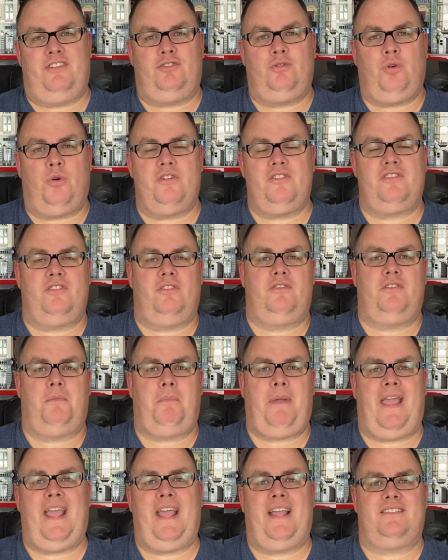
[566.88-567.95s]
torso, the
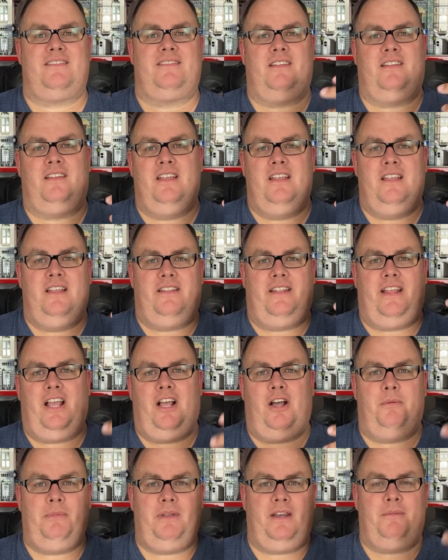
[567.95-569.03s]
pants, the
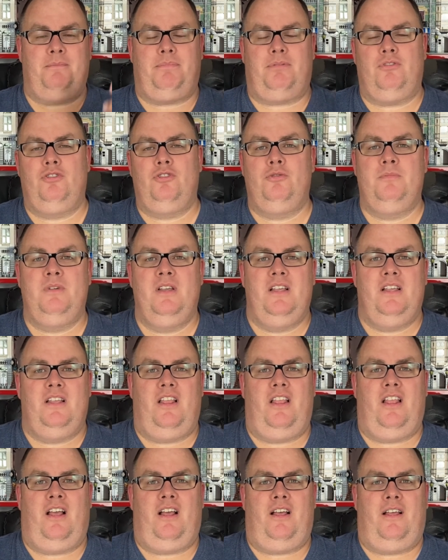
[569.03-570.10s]
helmet and plume,
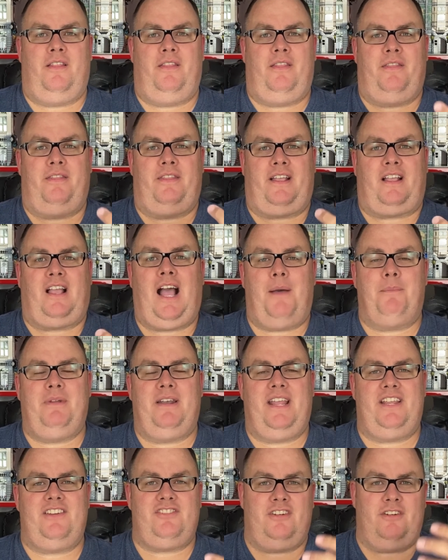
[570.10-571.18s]
the
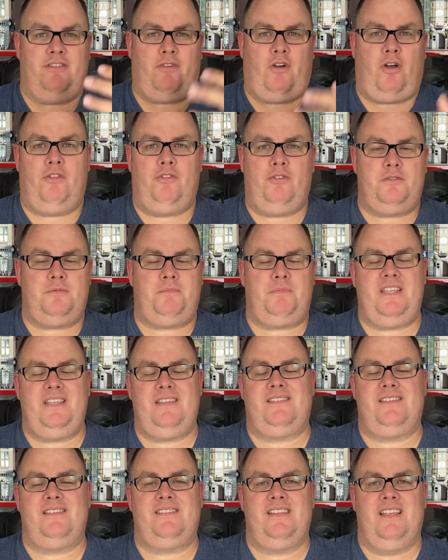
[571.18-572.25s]
combination of all those
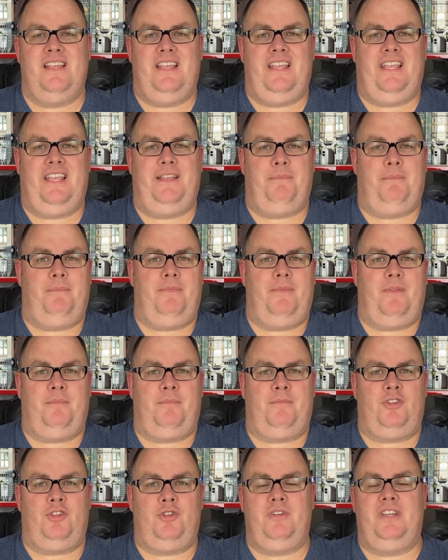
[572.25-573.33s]
pieces,
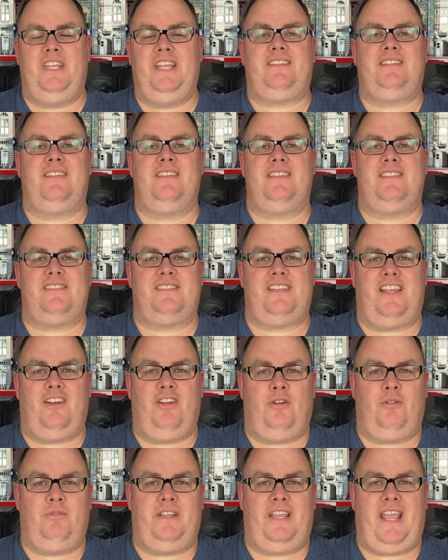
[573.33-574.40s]
unique to this set,
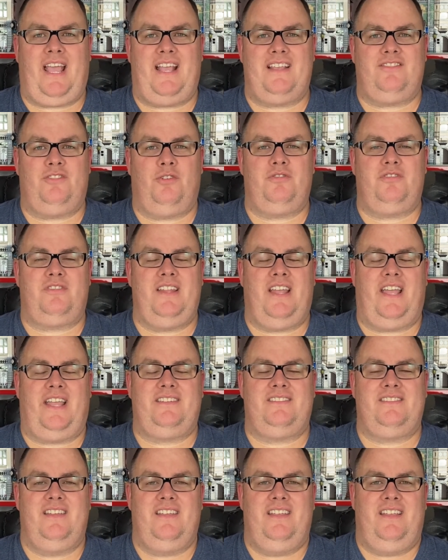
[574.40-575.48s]
only has those
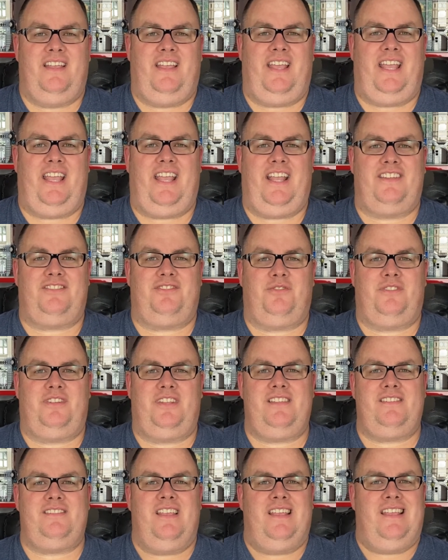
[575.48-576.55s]
knights. And so
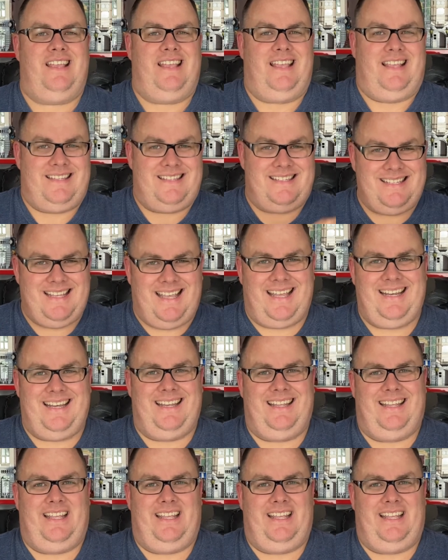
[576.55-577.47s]
this set